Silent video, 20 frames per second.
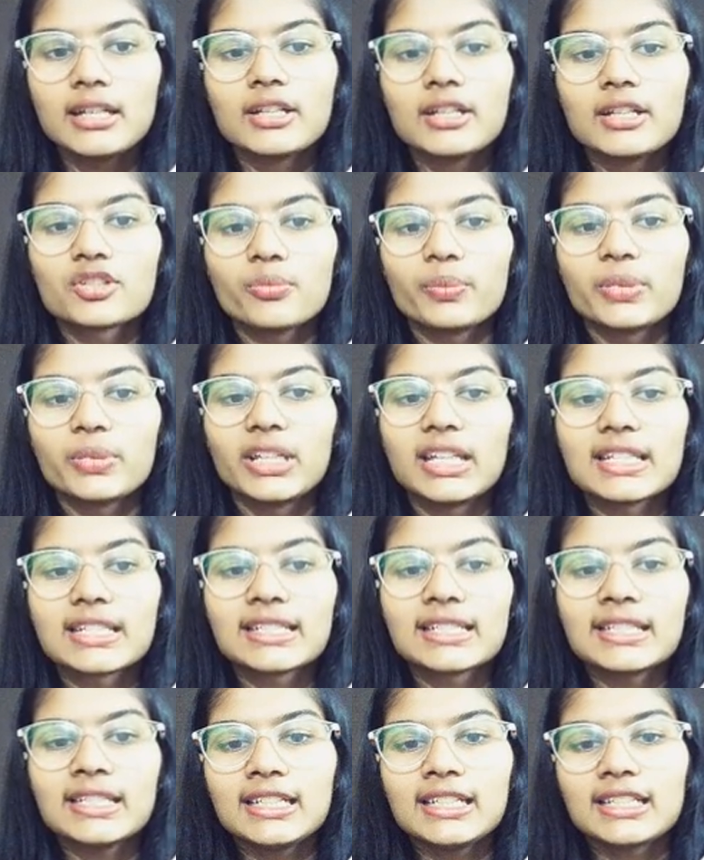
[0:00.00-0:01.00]
So
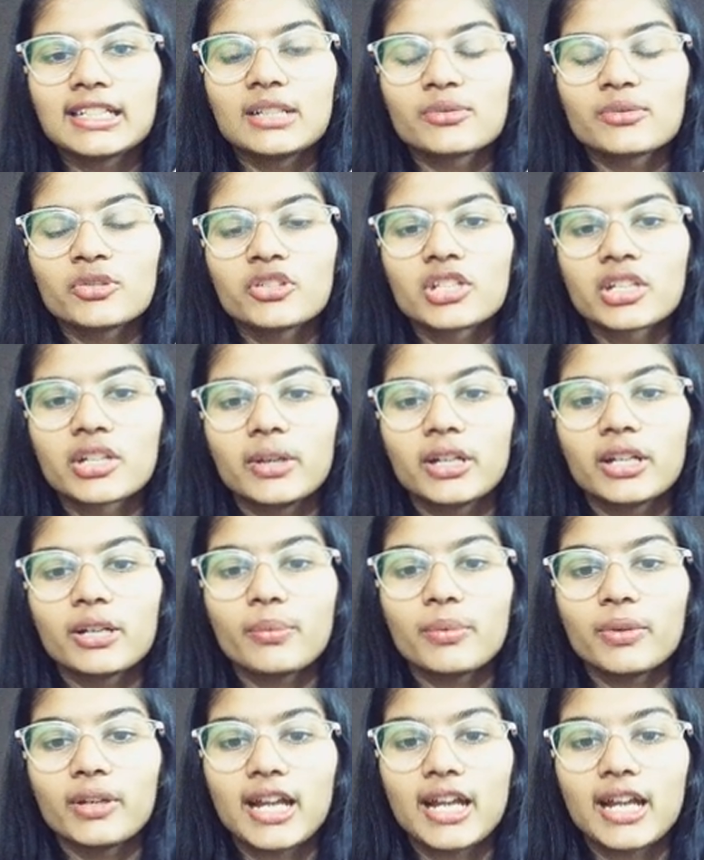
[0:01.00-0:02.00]
BST tells you to generate
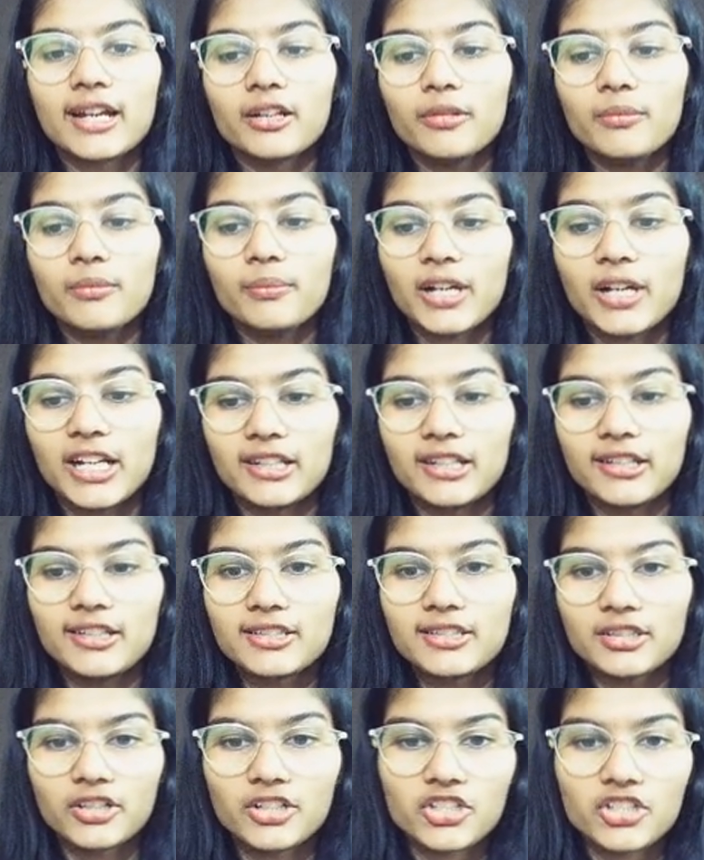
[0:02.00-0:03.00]
up a random binary
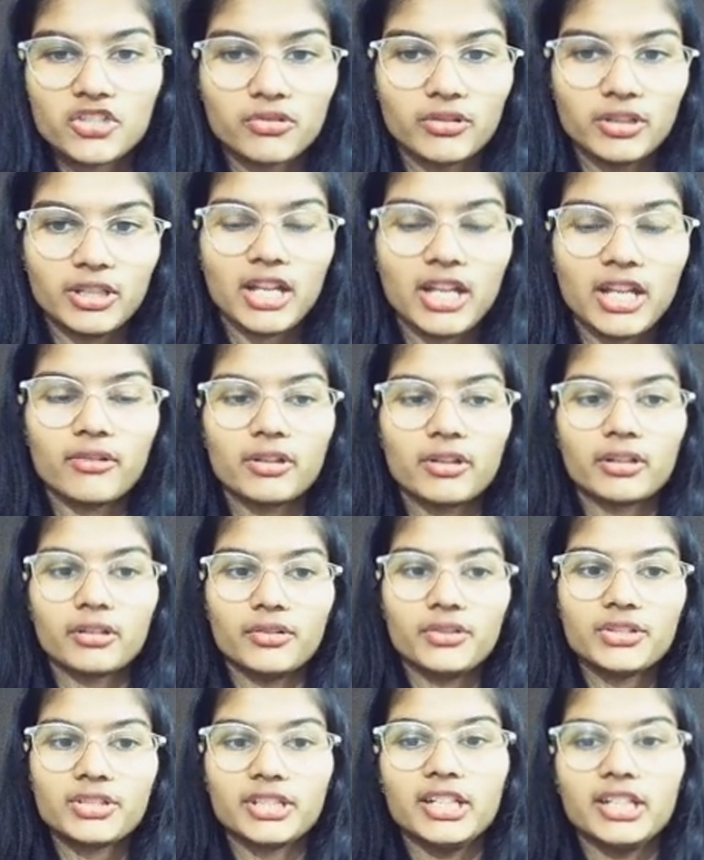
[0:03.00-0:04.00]
search tree and
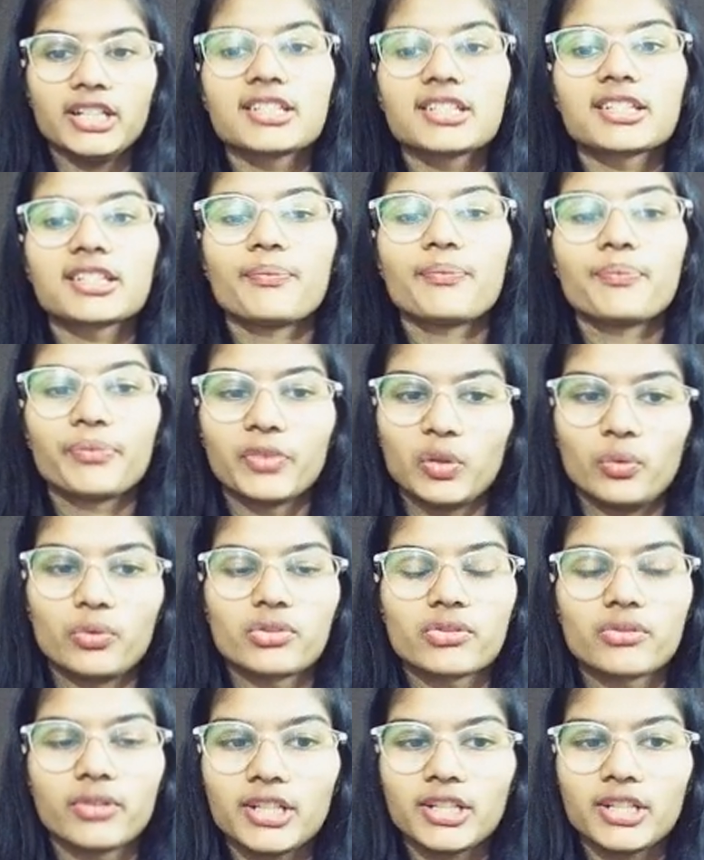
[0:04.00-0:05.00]
returns its
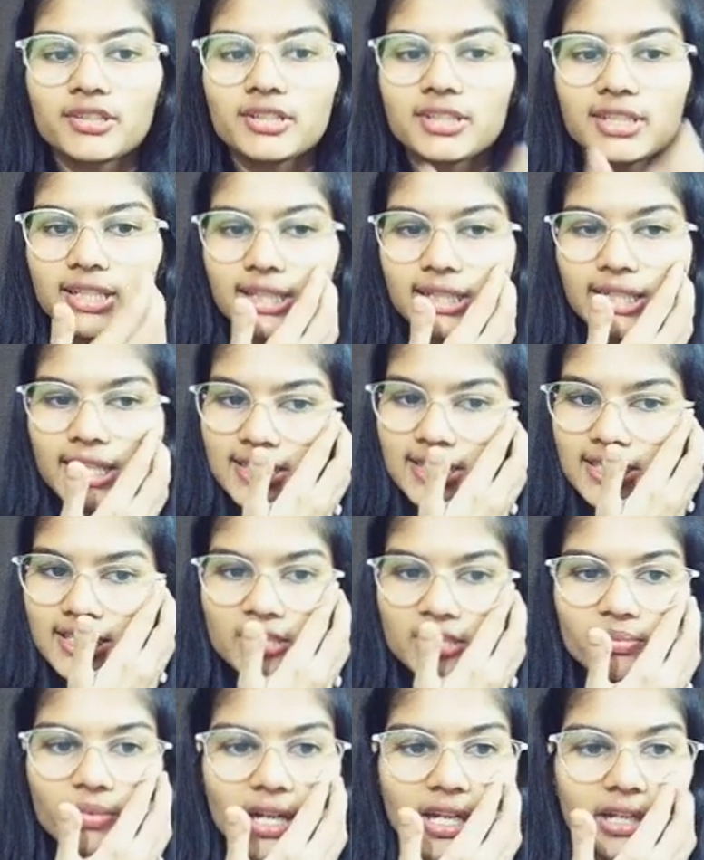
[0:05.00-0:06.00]
nodes, right? So syntax
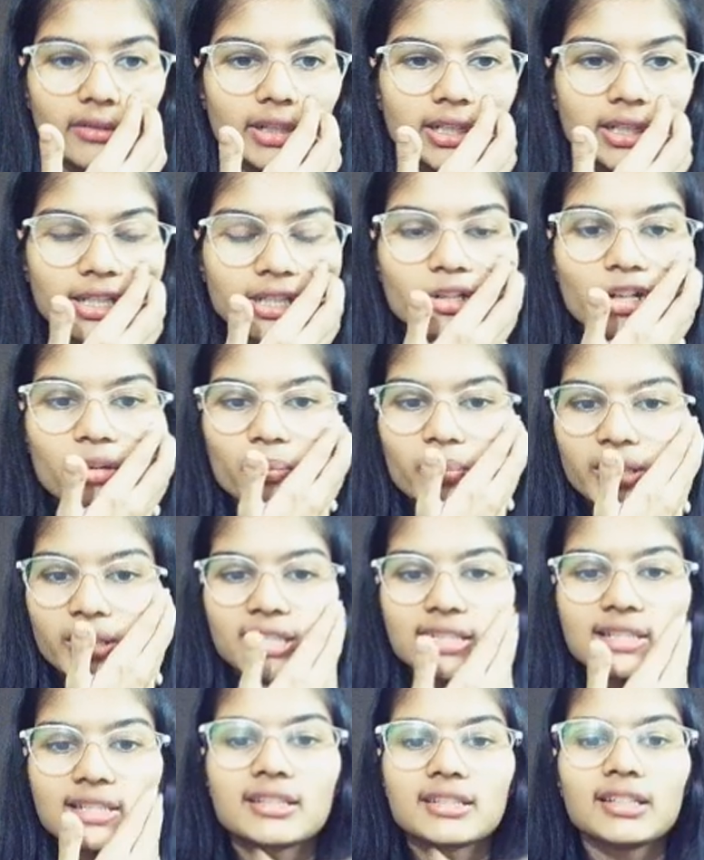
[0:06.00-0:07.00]
is binary tree dot
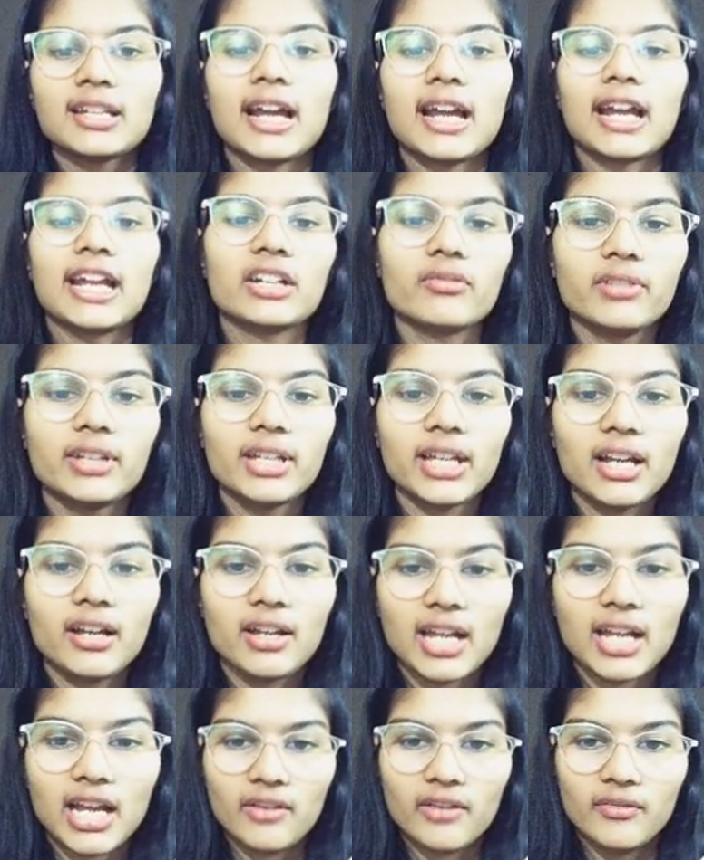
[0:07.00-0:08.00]
BST height we are
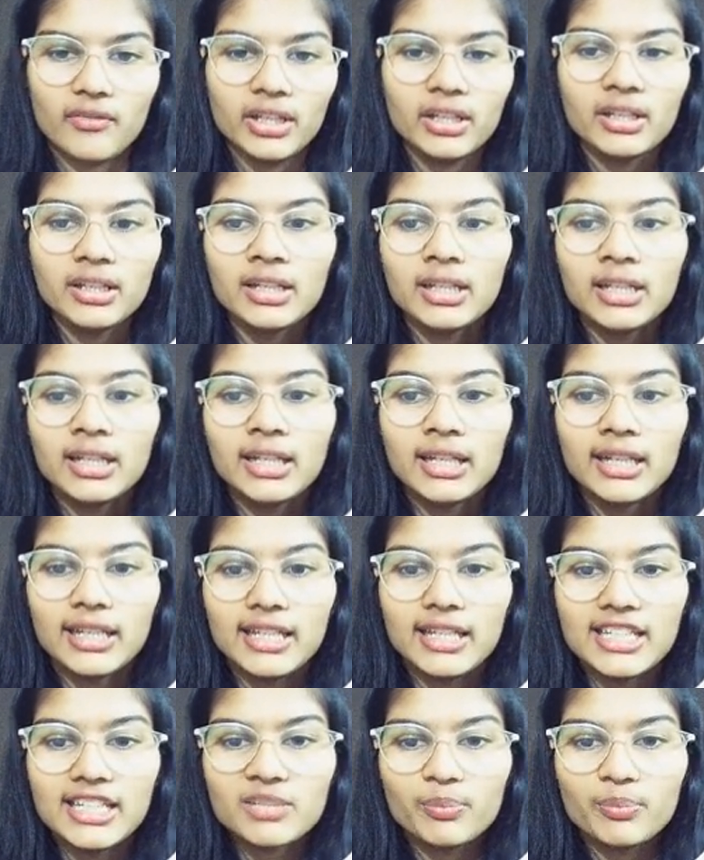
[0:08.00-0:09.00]
having
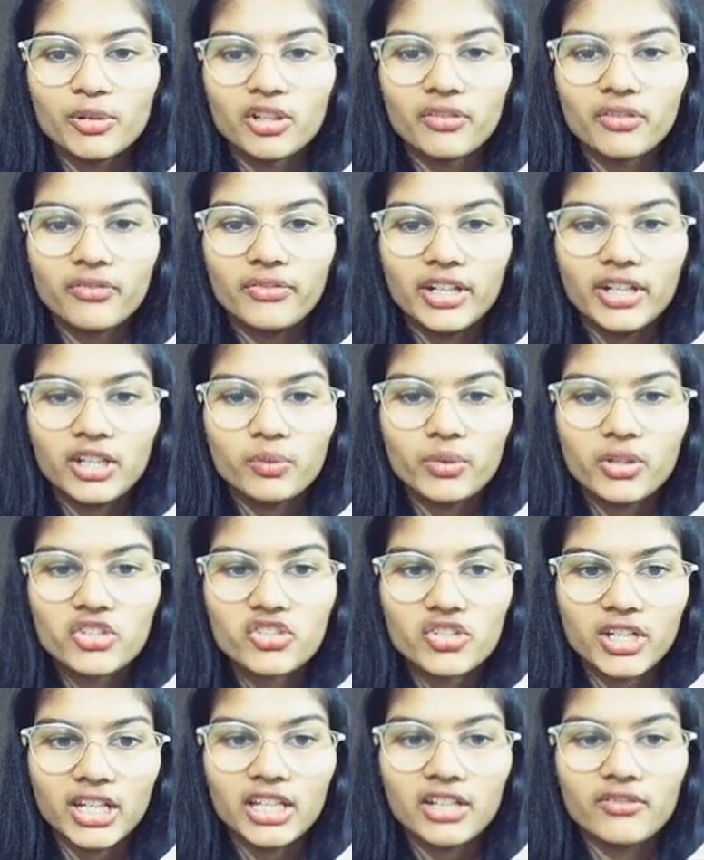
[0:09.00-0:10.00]
is perfect. We
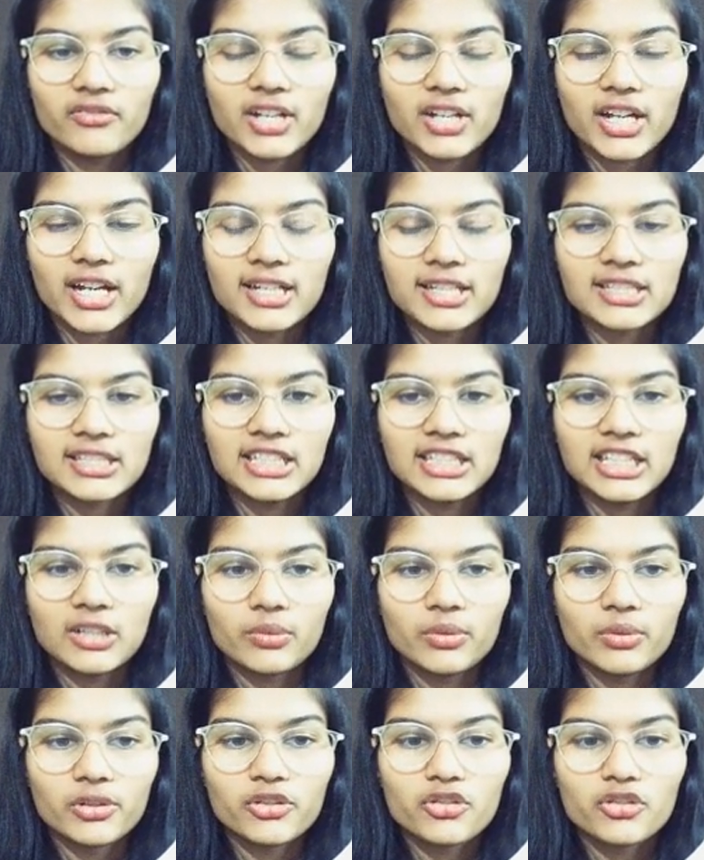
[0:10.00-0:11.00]
check if that is
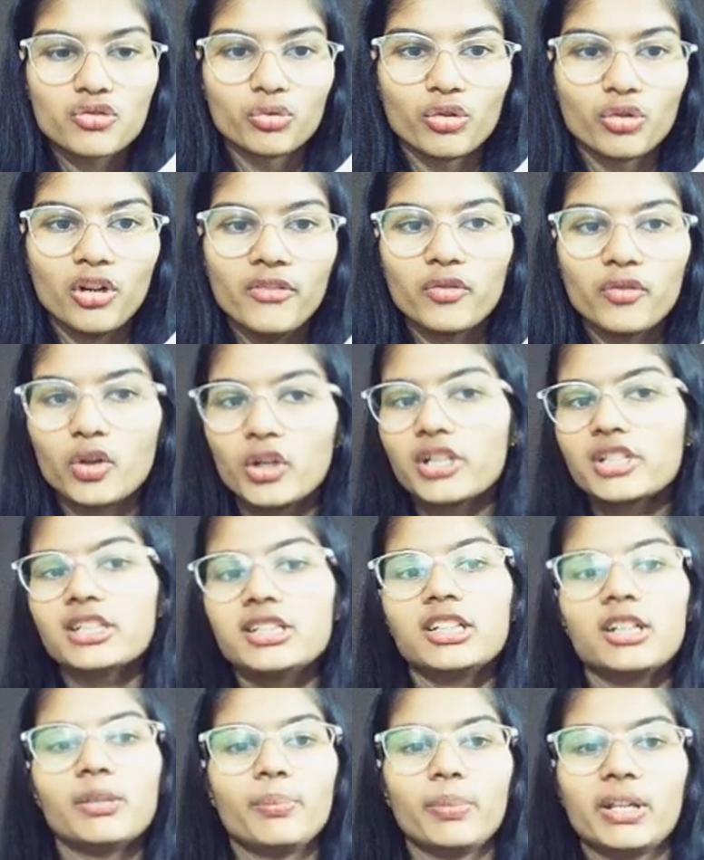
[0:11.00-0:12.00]
equal to true or false.
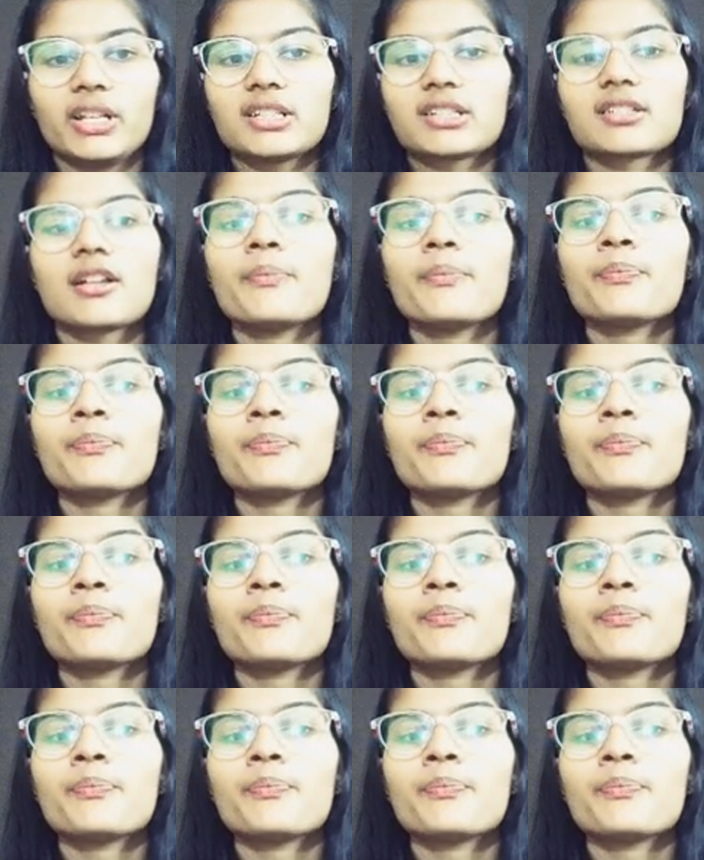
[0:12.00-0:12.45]
It depends.